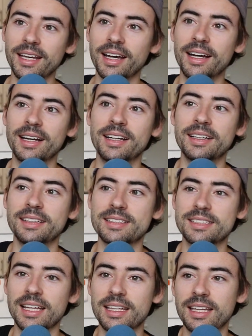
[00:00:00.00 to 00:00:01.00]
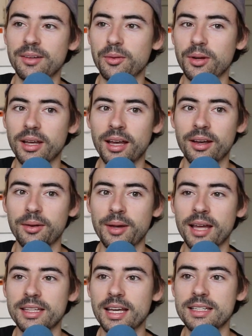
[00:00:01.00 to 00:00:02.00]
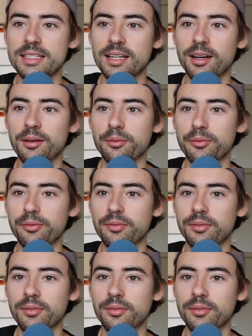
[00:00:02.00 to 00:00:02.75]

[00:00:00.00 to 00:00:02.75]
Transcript: said had the idea of,